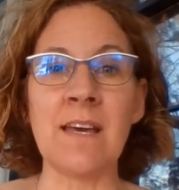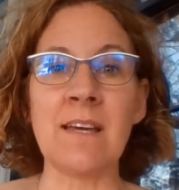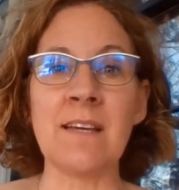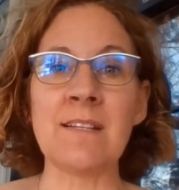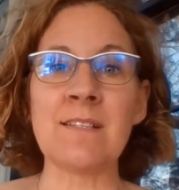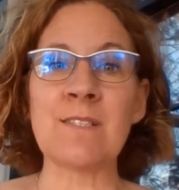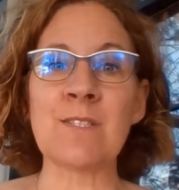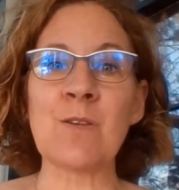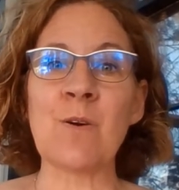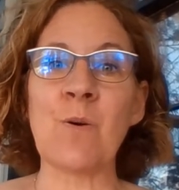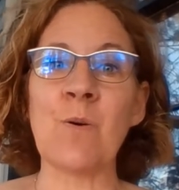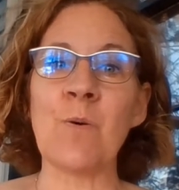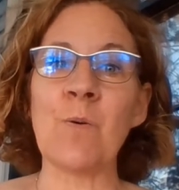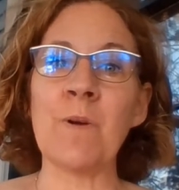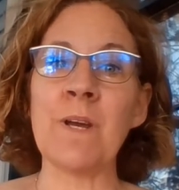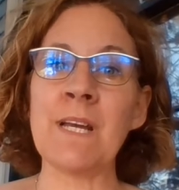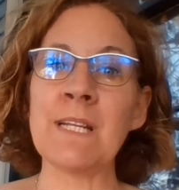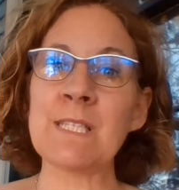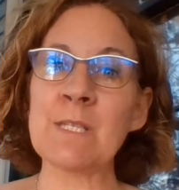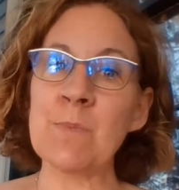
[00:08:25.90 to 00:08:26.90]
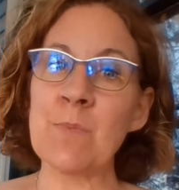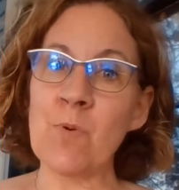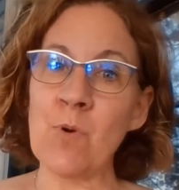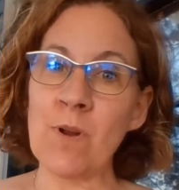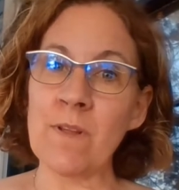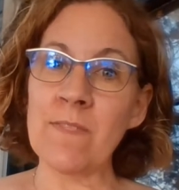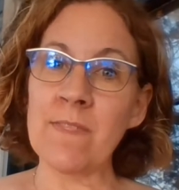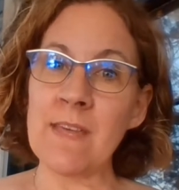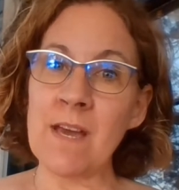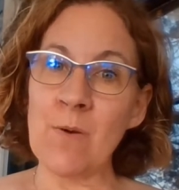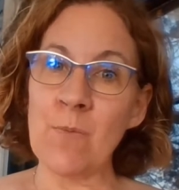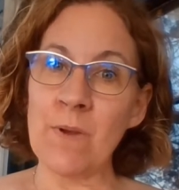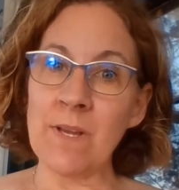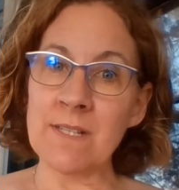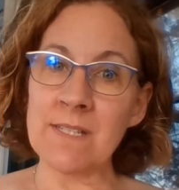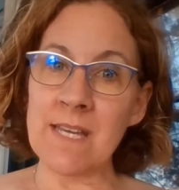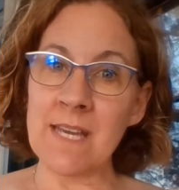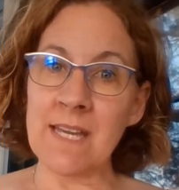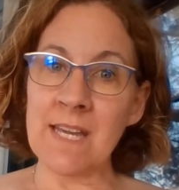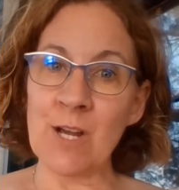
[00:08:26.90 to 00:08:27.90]
And so it's important that we
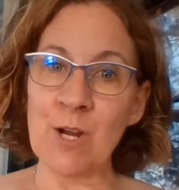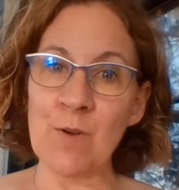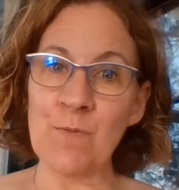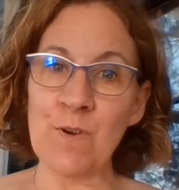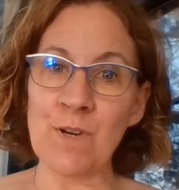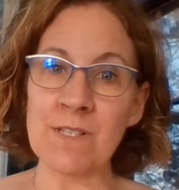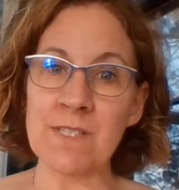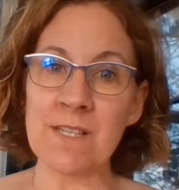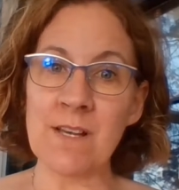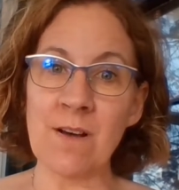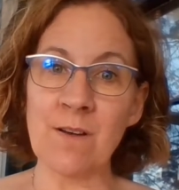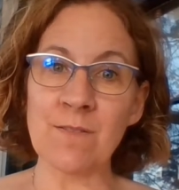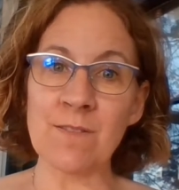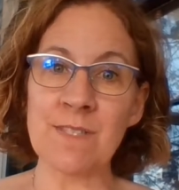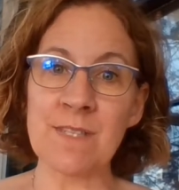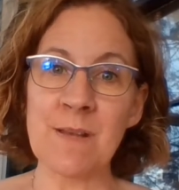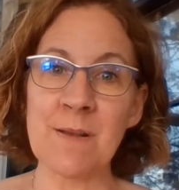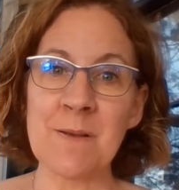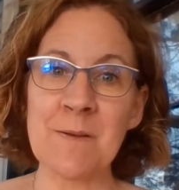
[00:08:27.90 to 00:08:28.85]
take care of ourselves.